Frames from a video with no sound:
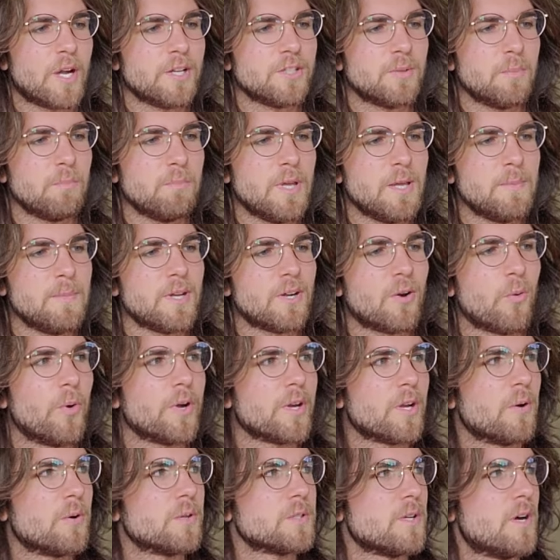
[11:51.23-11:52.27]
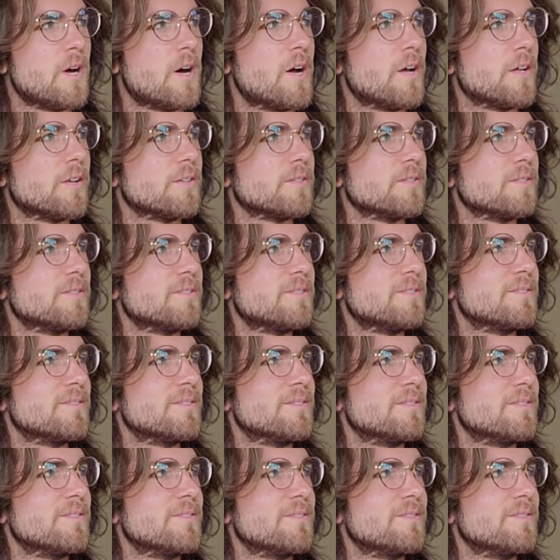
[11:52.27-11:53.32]
mimic what goes on
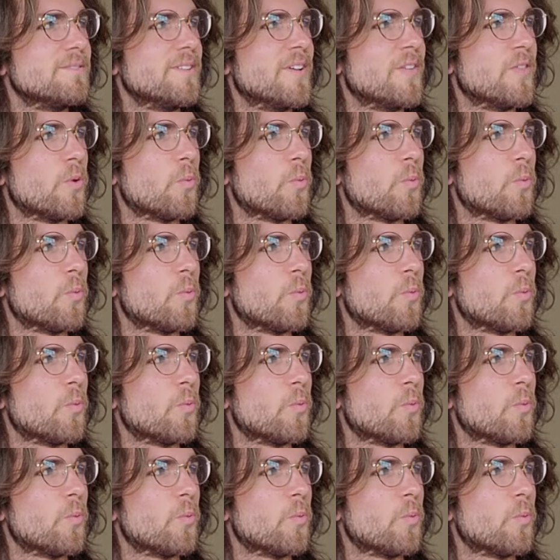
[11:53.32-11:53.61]
in